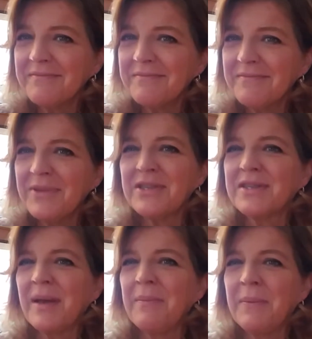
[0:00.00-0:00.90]
which
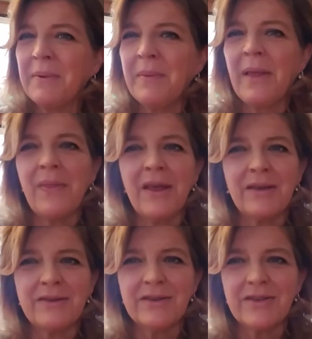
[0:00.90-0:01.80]
some people might think
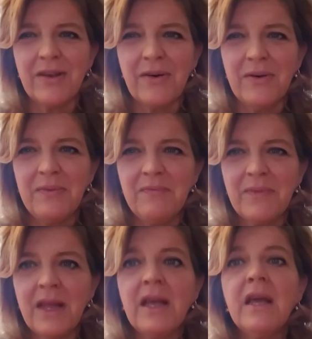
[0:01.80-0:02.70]
is your soul,
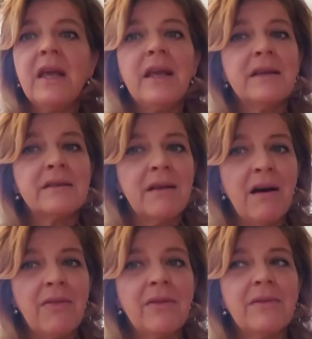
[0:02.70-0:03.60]
is
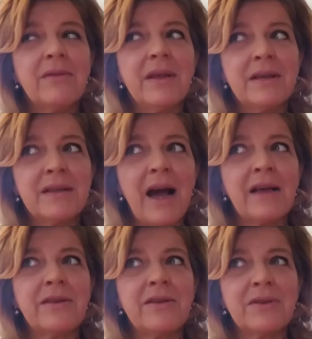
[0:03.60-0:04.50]
not
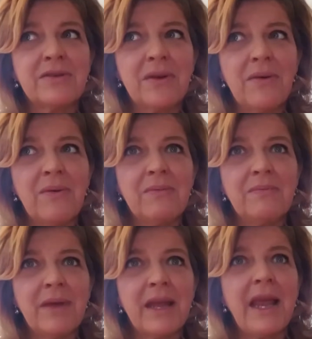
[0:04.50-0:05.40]
exactly your soul.
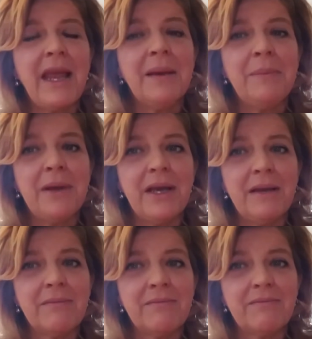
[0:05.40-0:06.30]
It can
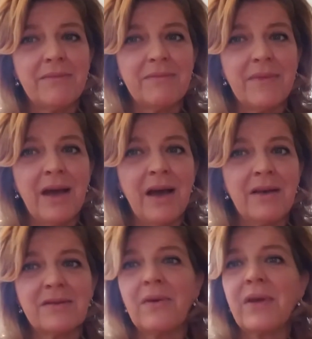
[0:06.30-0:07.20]
be.
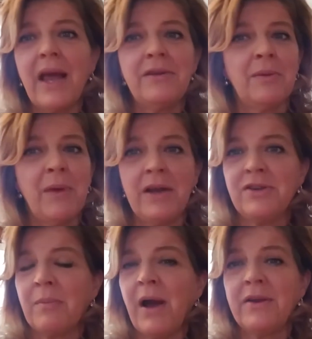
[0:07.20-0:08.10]
So can your mind.
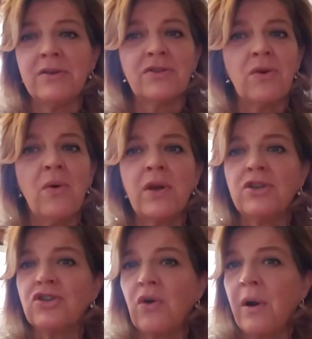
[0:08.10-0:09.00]
Your soul
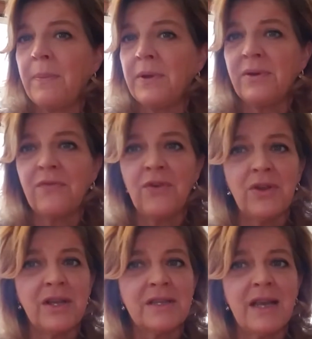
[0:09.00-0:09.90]
can show up in your
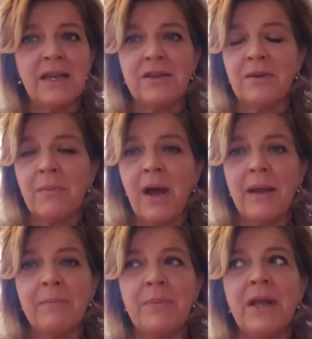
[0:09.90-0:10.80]
feelings and in your
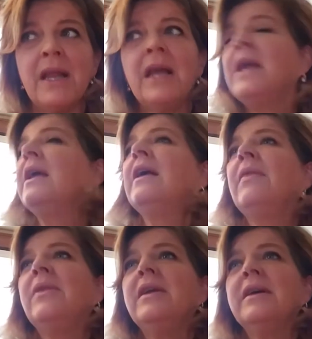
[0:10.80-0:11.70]
mind, but
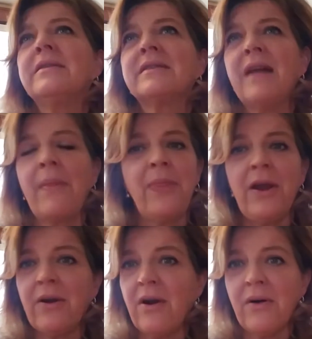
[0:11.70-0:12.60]
it's not
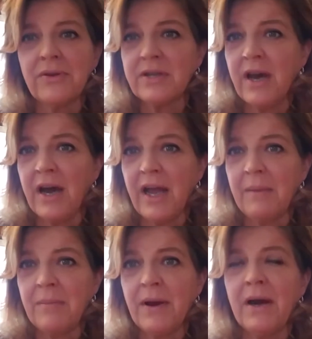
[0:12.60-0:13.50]
there all the
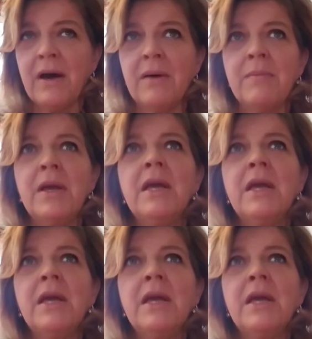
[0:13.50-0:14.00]
time.